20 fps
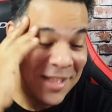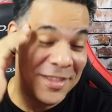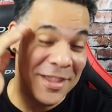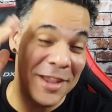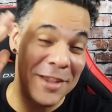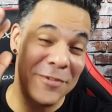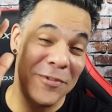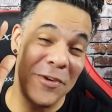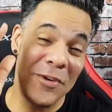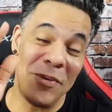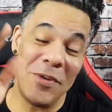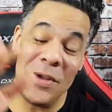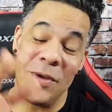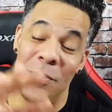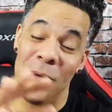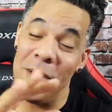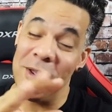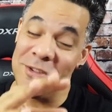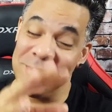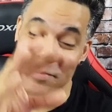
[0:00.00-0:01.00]
Thanks for the
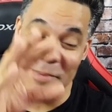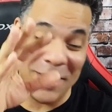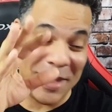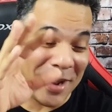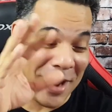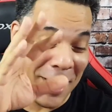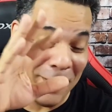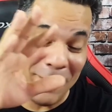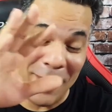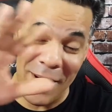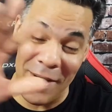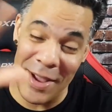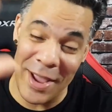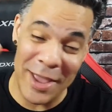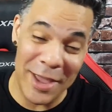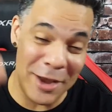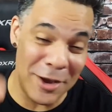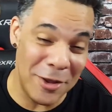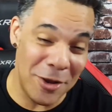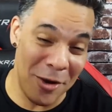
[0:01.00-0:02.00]
request, man. I'm out.
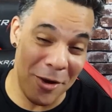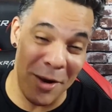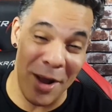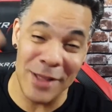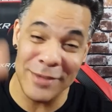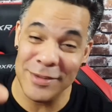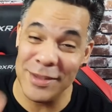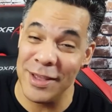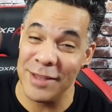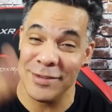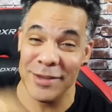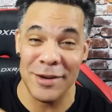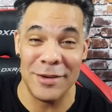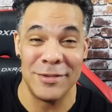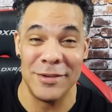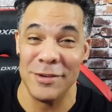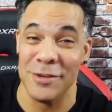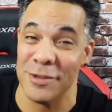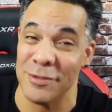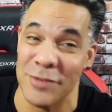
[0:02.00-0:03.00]
I gotta go. I'll see you guys later.
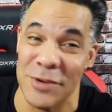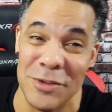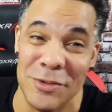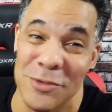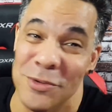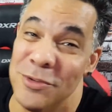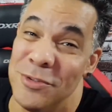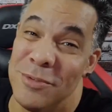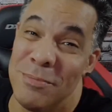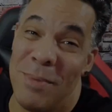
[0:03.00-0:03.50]
See you next video. Deuce.